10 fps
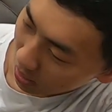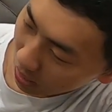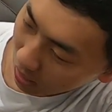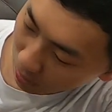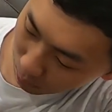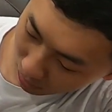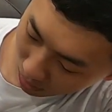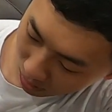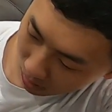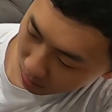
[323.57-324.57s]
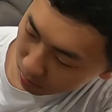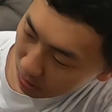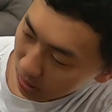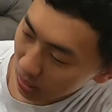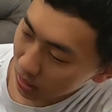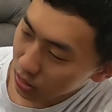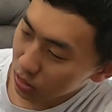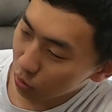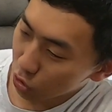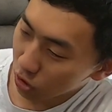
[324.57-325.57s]
but I am not
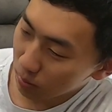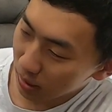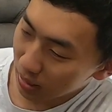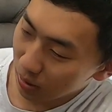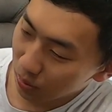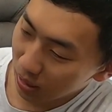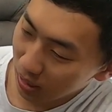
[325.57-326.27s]
so sure about that one.